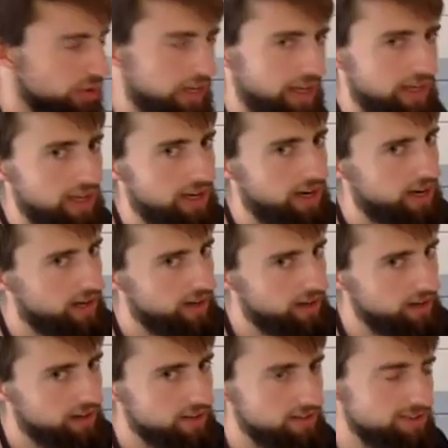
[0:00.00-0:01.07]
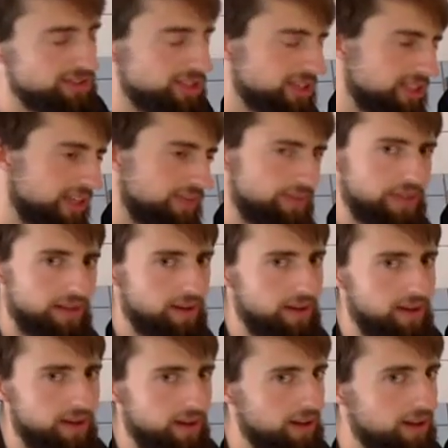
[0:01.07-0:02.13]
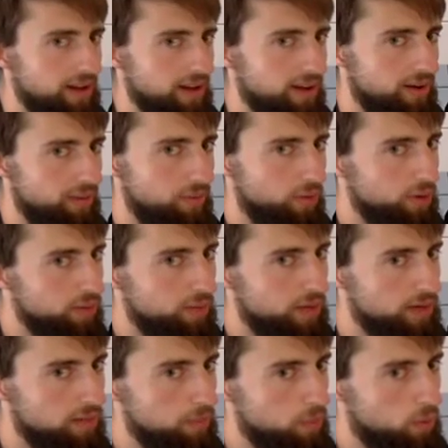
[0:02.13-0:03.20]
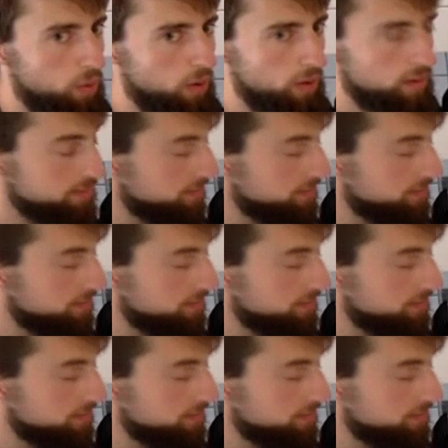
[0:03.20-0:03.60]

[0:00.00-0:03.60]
get it hard, just give it a, a, a one minute more.